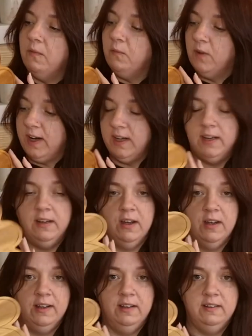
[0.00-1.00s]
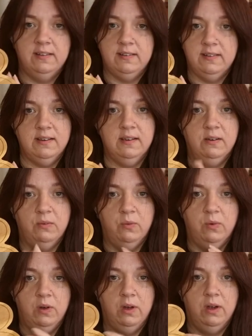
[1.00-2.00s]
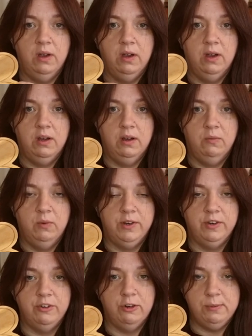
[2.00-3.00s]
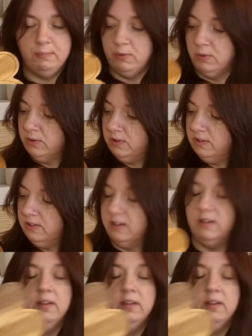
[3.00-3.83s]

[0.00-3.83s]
really nice wooden chopping board that